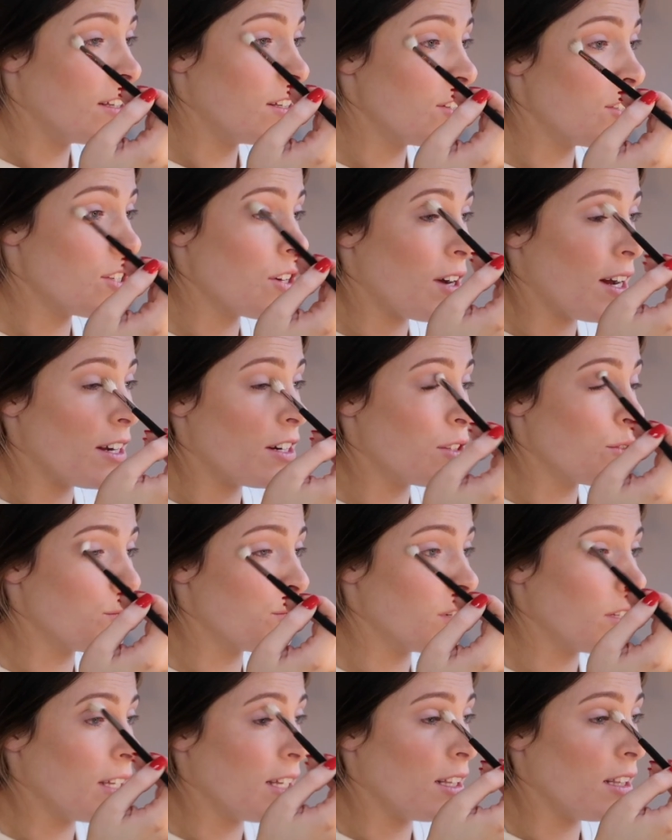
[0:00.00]
So I just
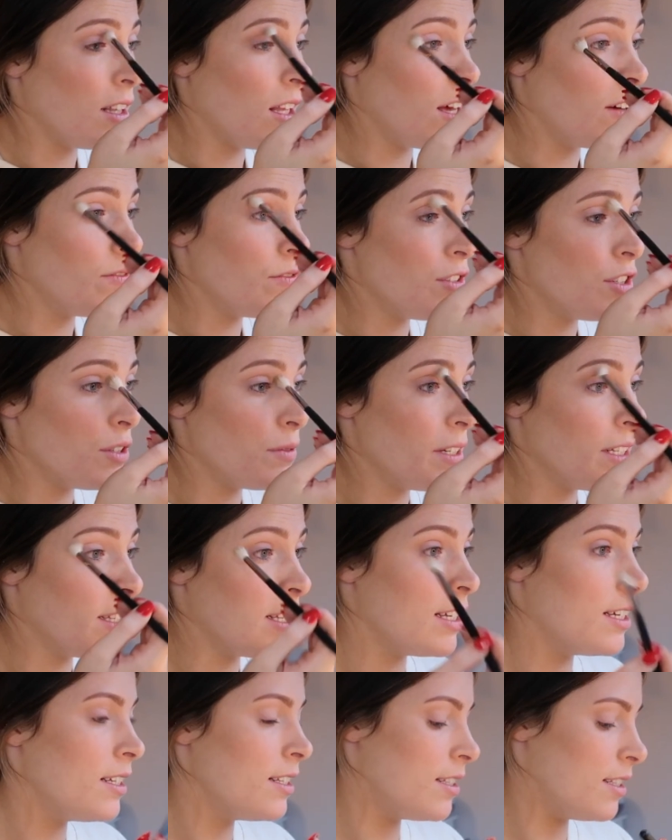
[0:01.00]
really love doing
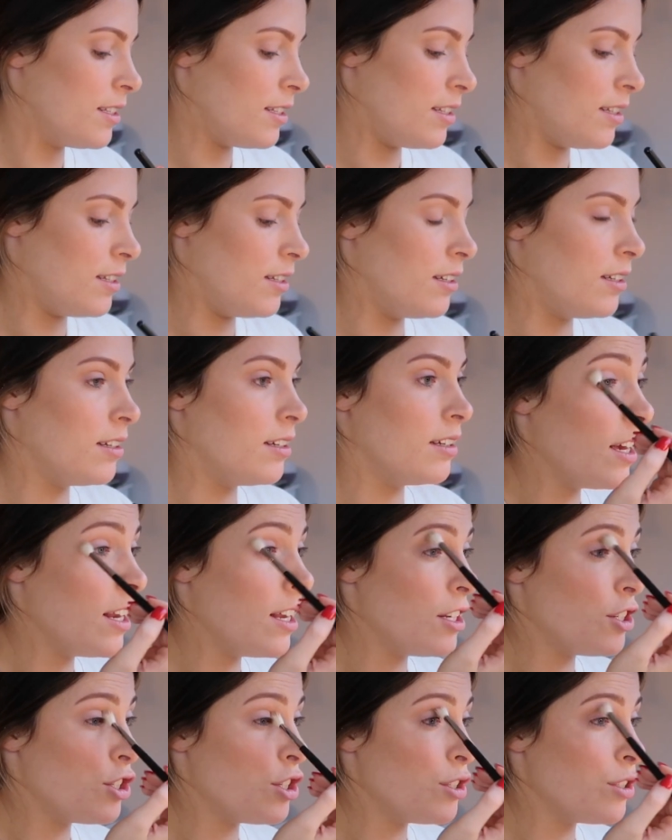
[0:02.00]
this, and
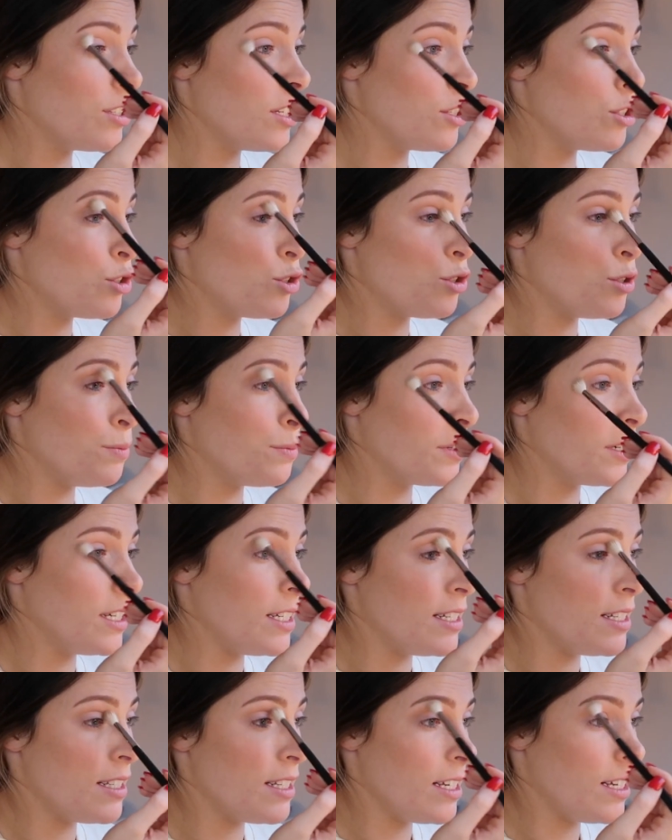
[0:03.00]
it's super
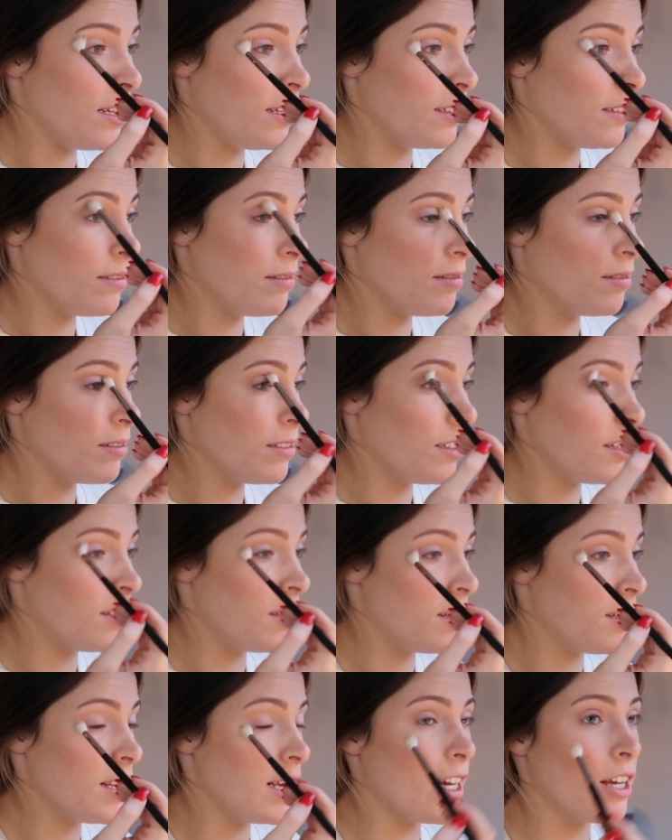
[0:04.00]
easy because
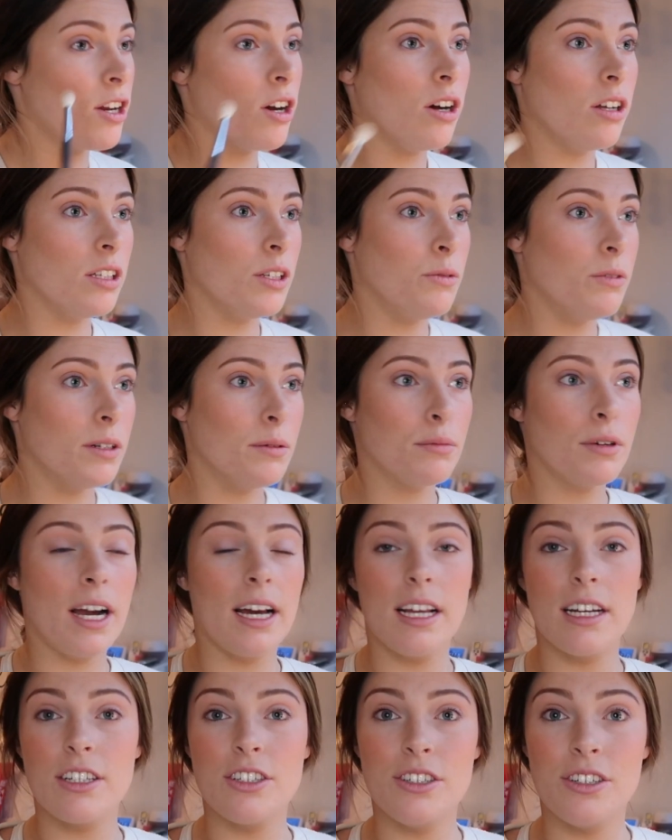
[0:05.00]
it's like an all-in-one
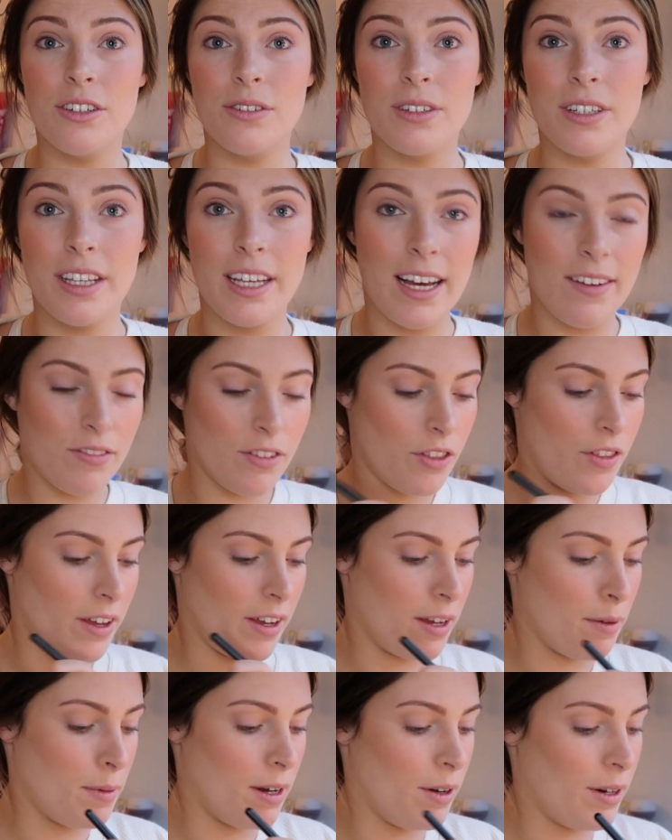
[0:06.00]
product. You don't really have to
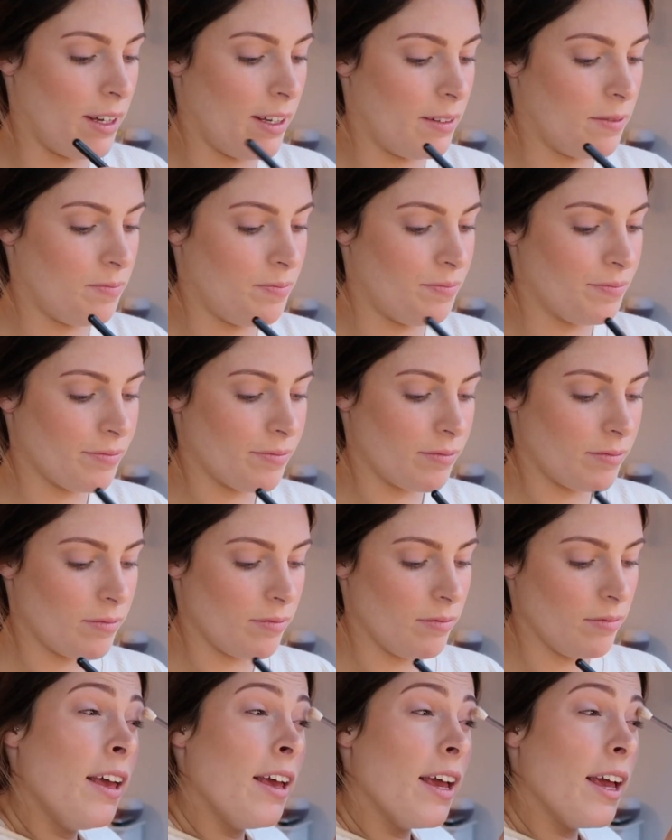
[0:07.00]
think about it.
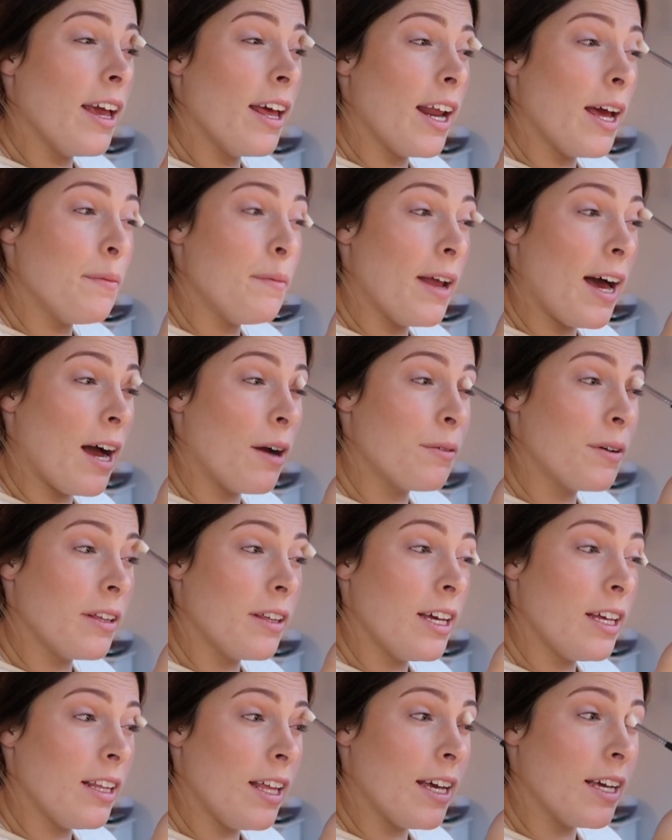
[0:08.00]
And I'm not
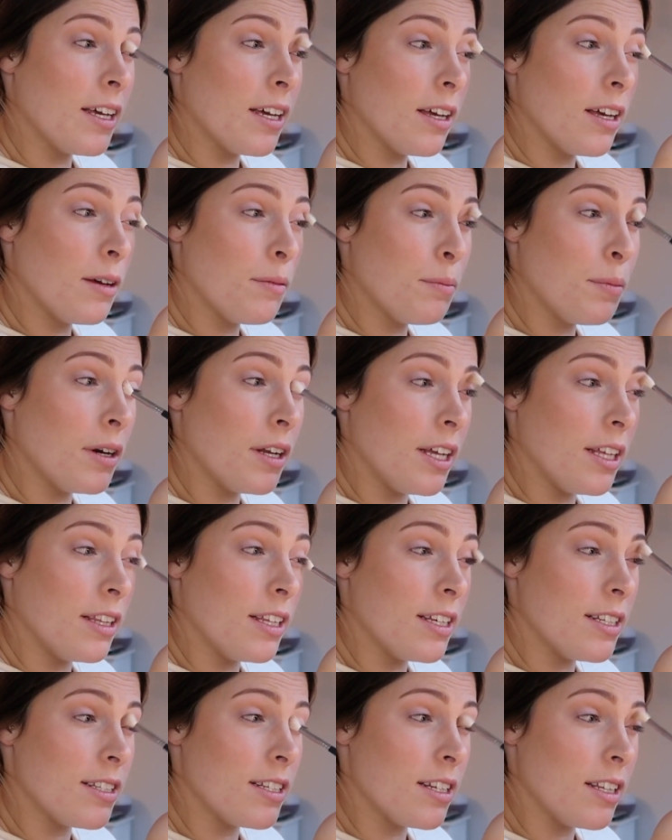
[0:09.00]
really like putting
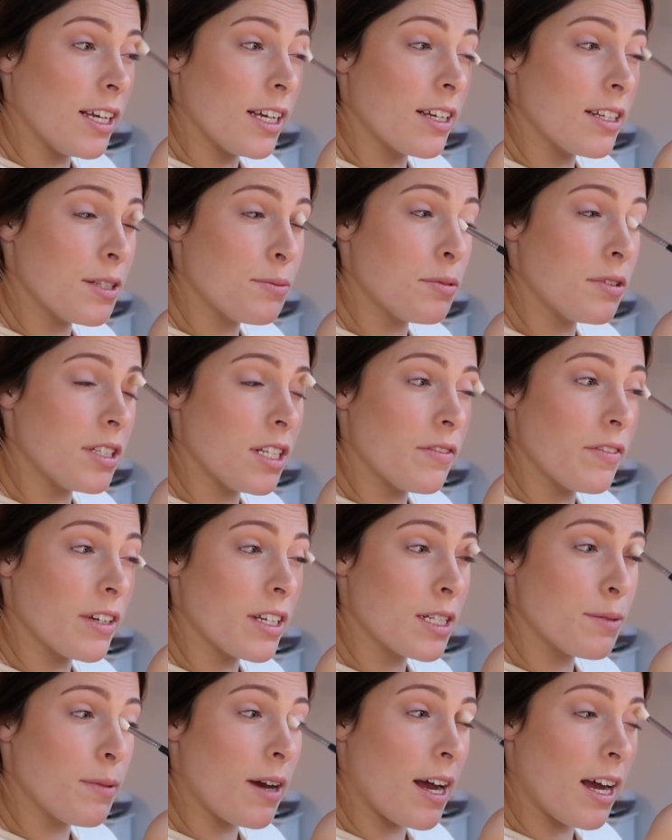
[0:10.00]
this in like a
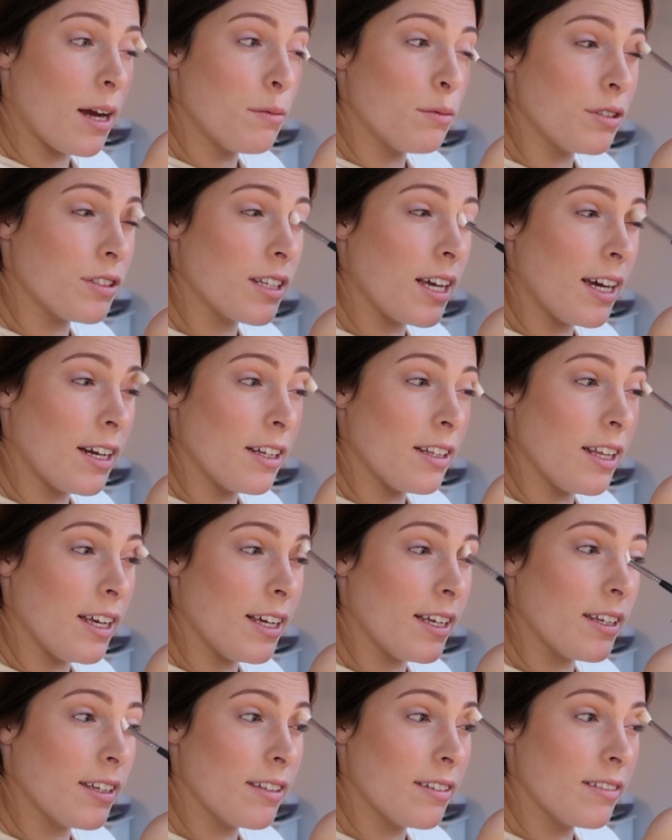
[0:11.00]
specific spot. I'm just kind of
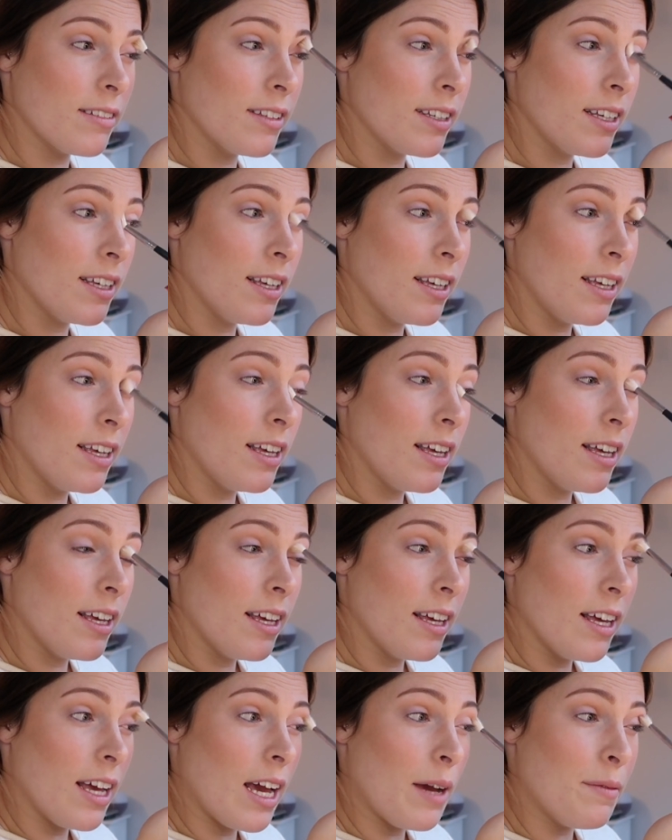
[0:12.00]
like,
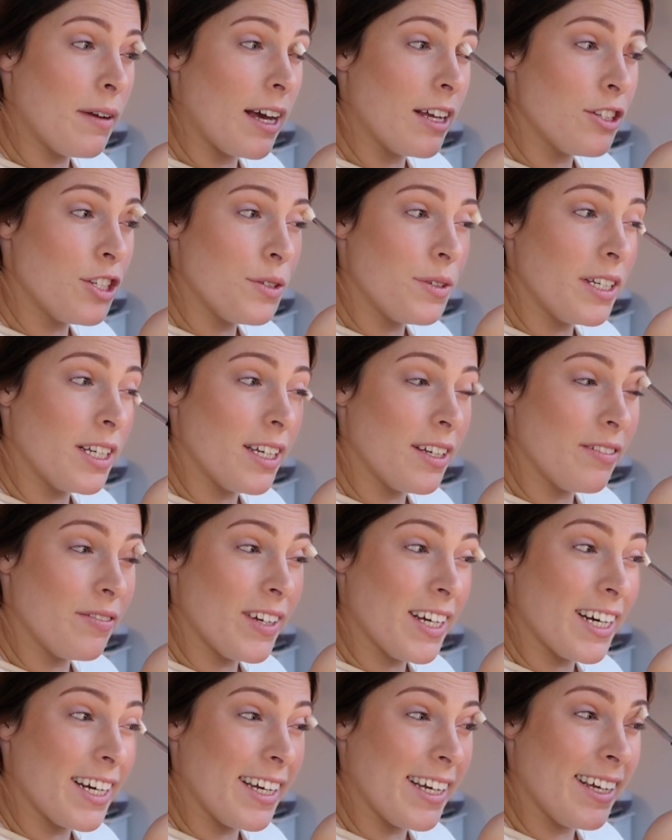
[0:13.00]
I'm not doing it
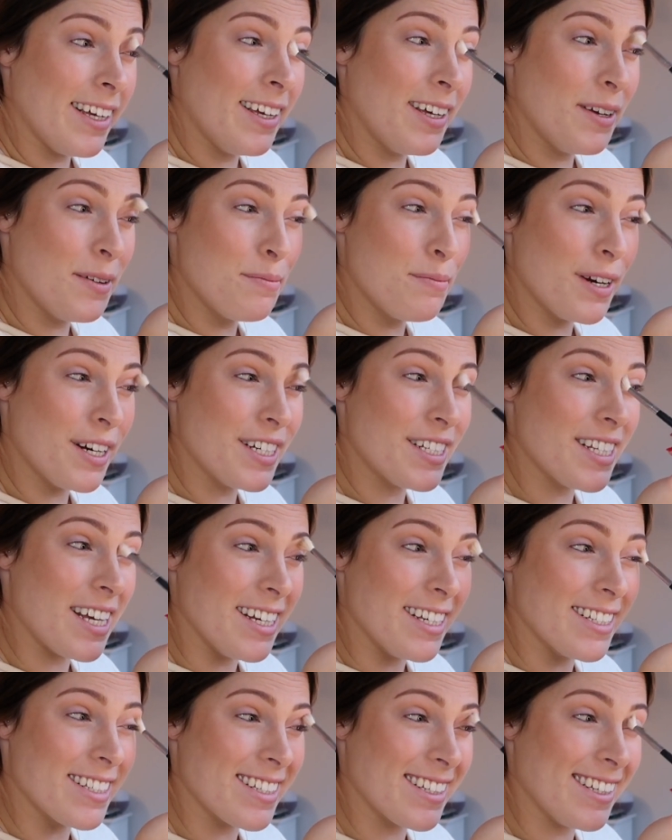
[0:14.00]
very
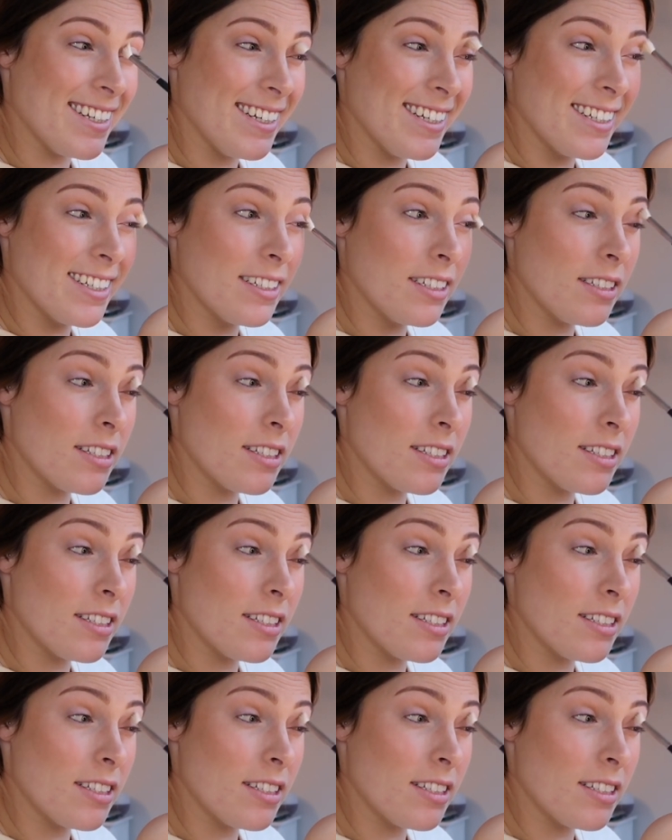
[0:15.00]
precisely.